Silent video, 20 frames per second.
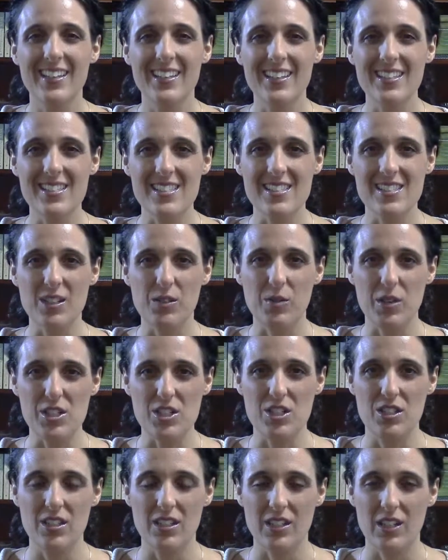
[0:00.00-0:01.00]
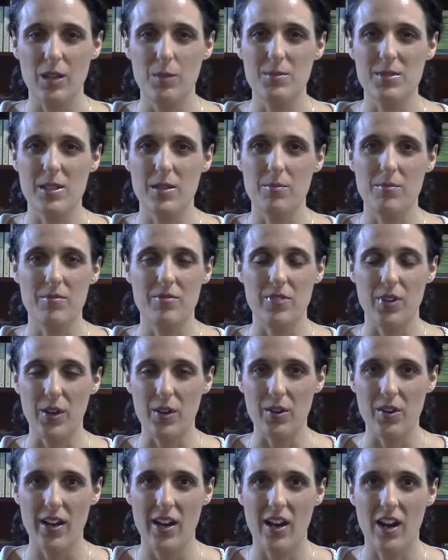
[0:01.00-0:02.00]
This is a question that comes up
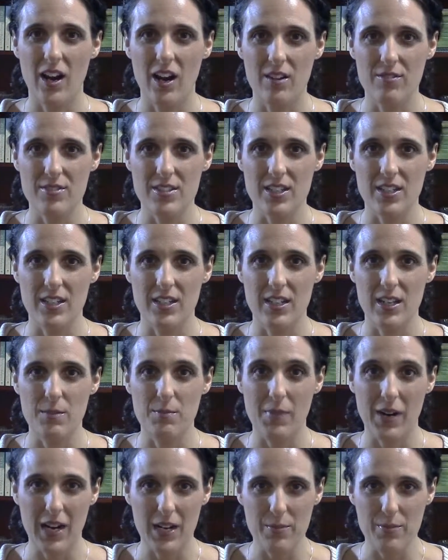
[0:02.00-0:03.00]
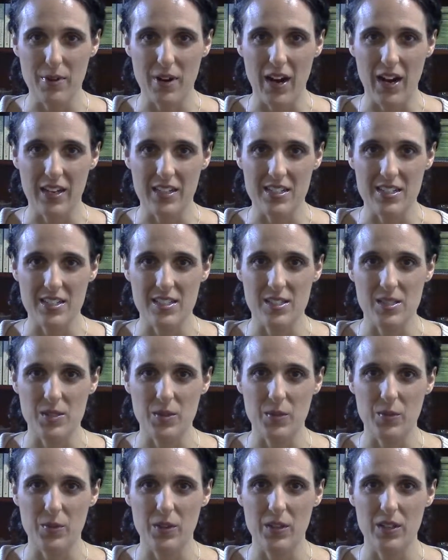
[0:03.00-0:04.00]
very often in my practice
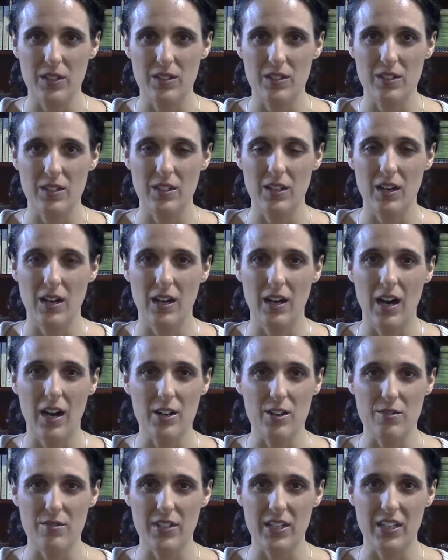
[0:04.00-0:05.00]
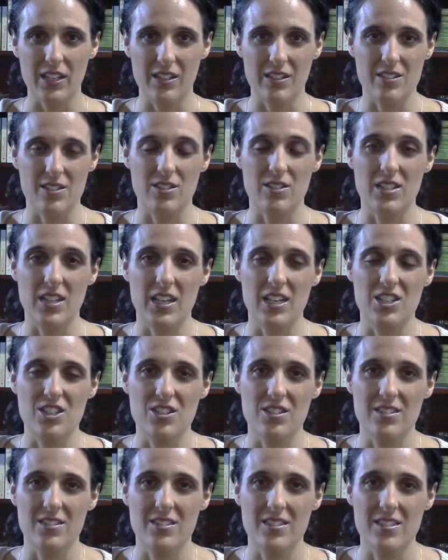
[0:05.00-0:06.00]
with Ayurvedic
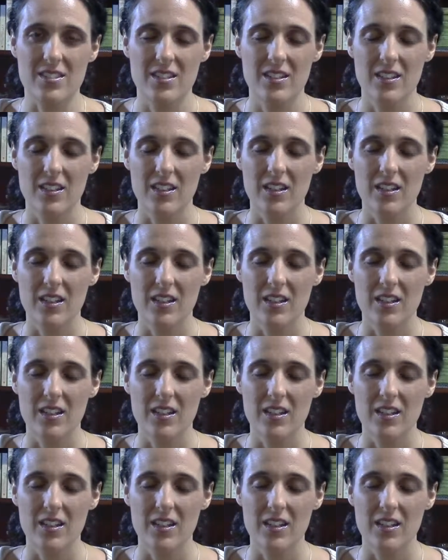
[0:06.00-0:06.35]
consultations.